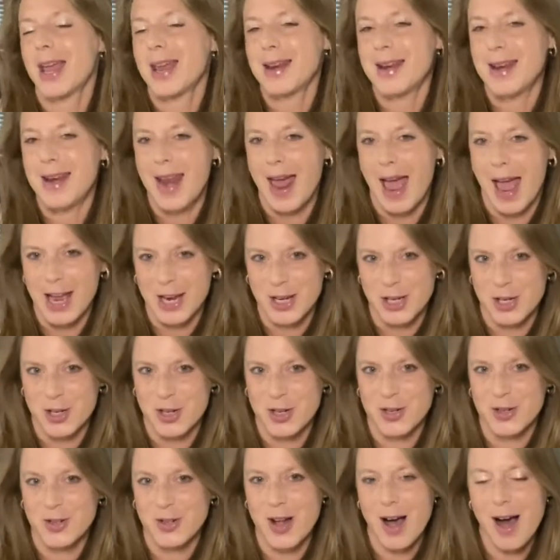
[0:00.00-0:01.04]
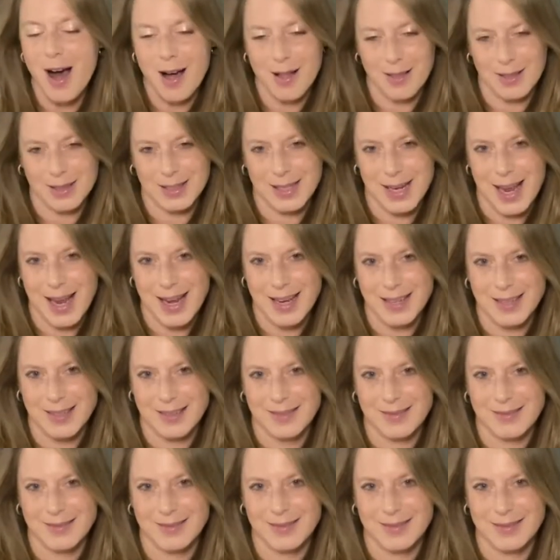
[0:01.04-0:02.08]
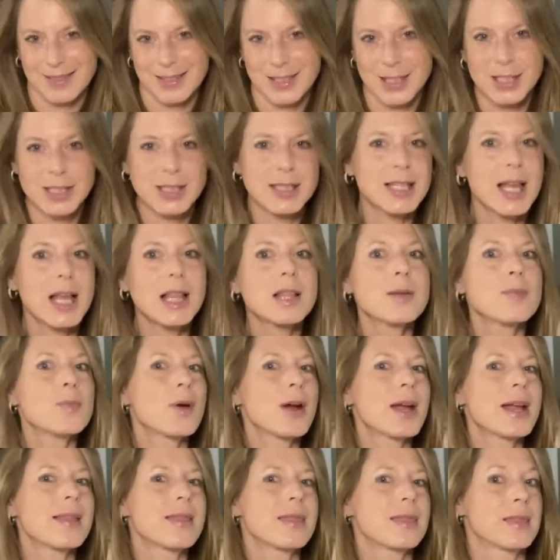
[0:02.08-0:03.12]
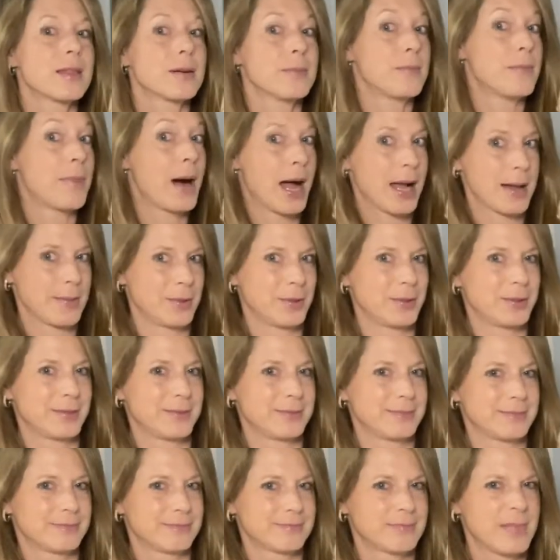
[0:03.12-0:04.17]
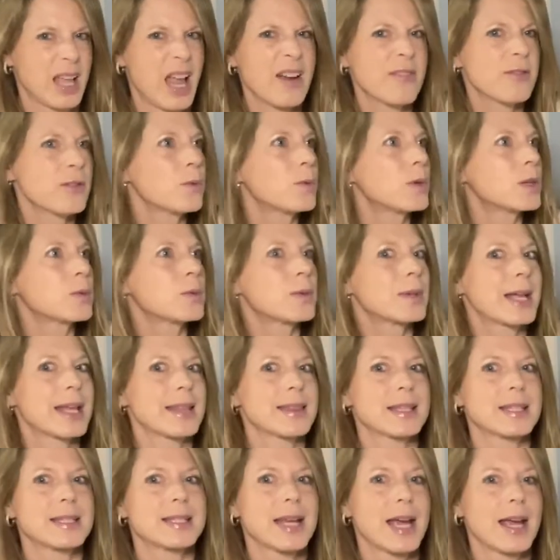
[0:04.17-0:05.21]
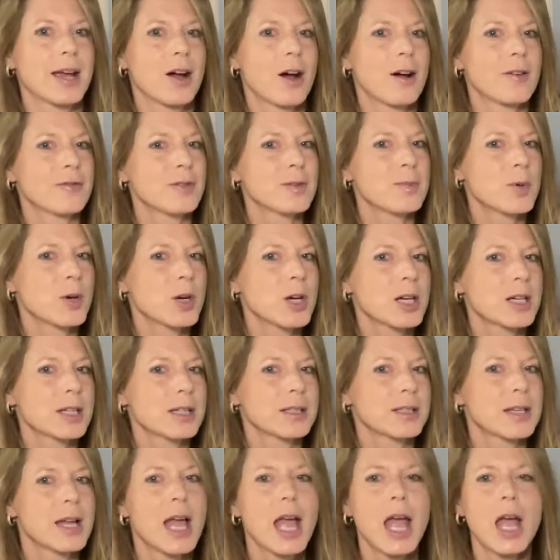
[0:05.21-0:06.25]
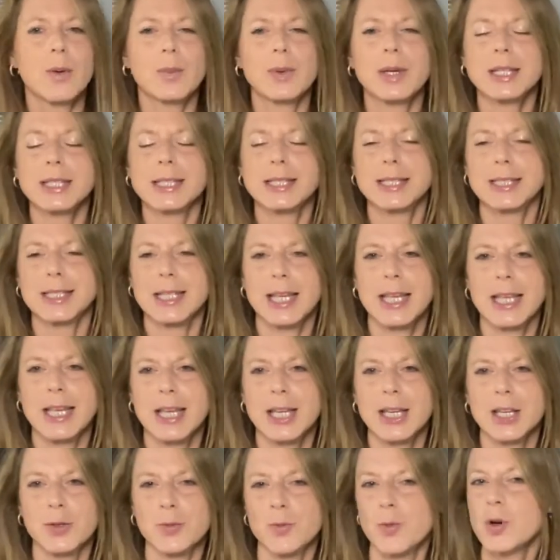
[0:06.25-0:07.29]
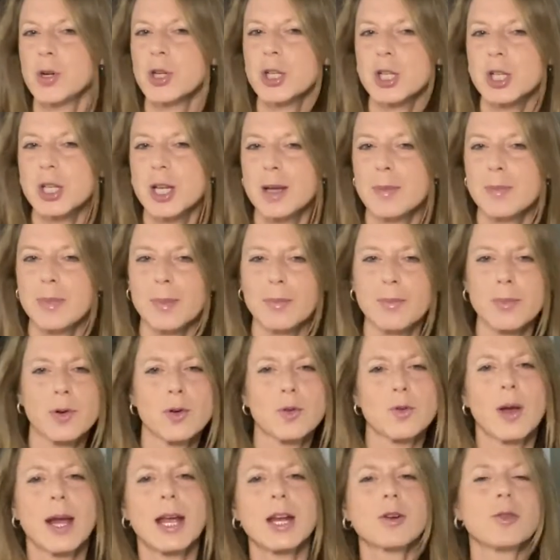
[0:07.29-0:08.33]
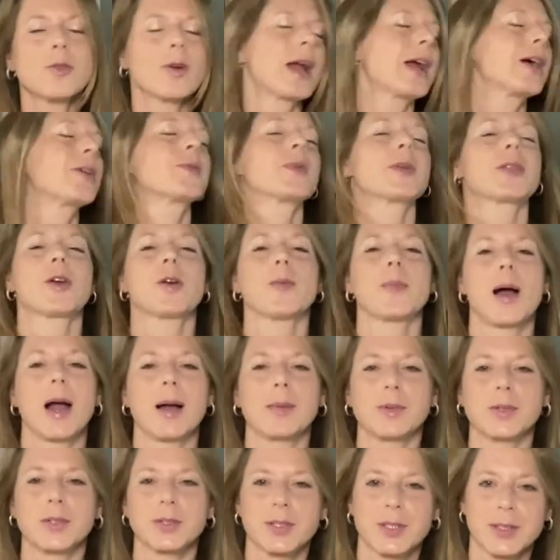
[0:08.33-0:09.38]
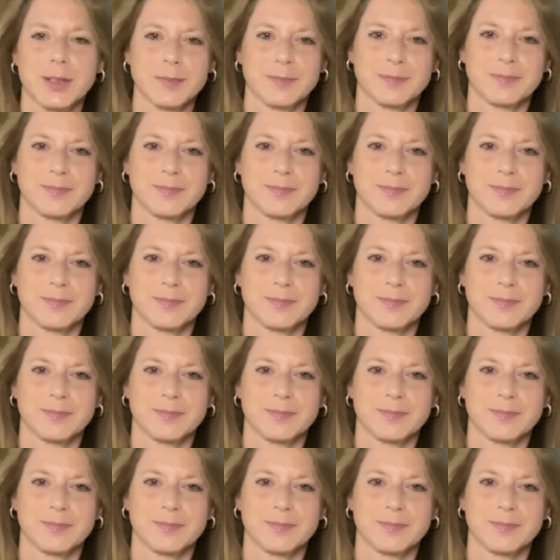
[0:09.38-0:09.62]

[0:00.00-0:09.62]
national holiday to celebrate the Bible? Everyone would get the day off from work and we could sing and worship and parade around with our Bibles.